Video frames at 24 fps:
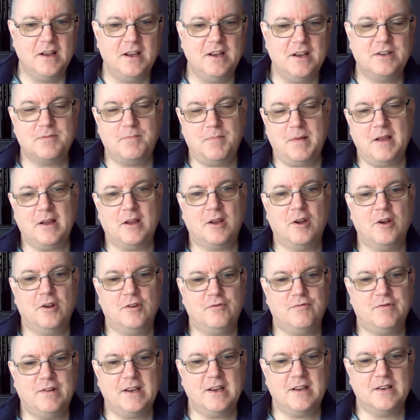It's a bit
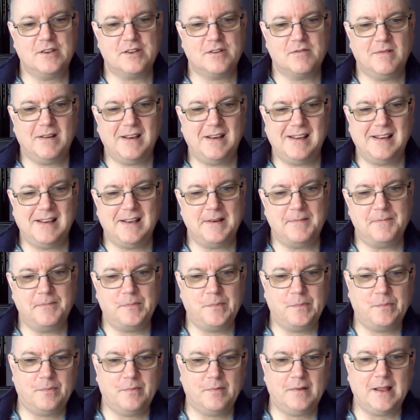country because
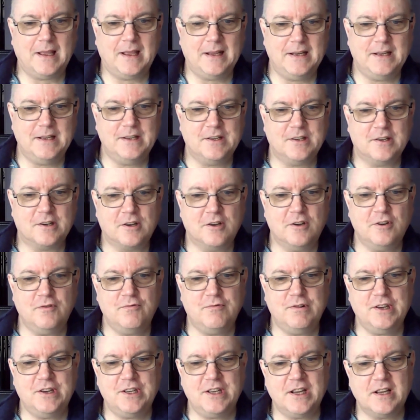Lainey's a
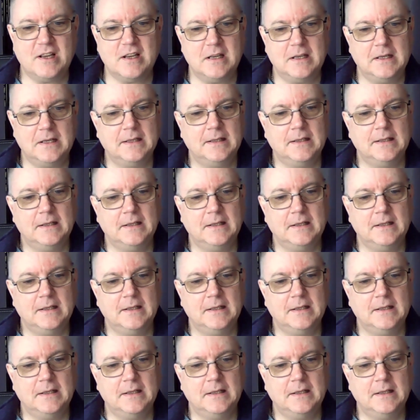country singer.